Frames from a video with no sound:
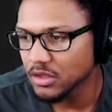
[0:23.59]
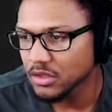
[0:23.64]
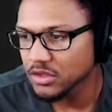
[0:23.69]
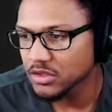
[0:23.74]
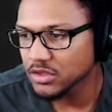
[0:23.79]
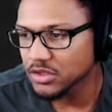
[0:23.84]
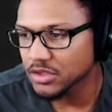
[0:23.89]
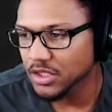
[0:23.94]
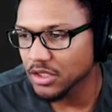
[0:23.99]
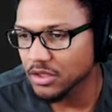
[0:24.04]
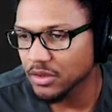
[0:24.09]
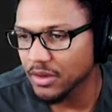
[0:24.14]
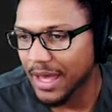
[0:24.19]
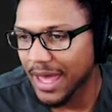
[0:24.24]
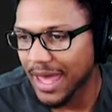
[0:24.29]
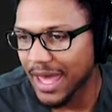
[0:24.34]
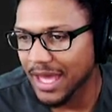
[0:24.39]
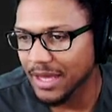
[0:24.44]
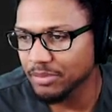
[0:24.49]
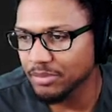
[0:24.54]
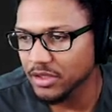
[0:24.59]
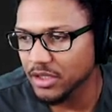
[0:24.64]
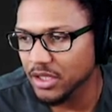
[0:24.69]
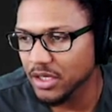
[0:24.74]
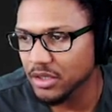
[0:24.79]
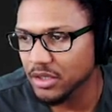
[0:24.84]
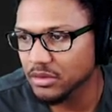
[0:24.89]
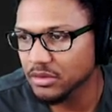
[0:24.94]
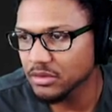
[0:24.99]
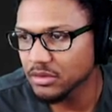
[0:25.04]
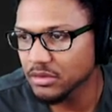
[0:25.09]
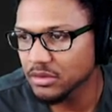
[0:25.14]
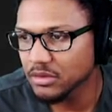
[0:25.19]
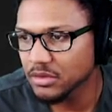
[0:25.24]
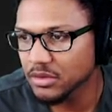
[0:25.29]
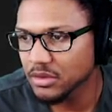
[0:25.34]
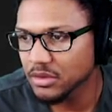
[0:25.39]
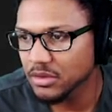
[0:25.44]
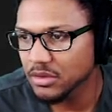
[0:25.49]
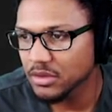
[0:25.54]
So, add below,
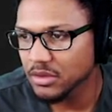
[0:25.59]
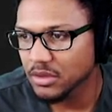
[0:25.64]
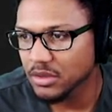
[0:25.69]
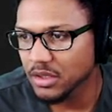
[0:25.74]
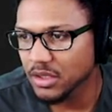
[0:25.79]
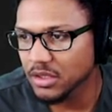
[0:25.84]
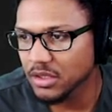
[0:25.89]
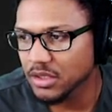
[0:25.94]
and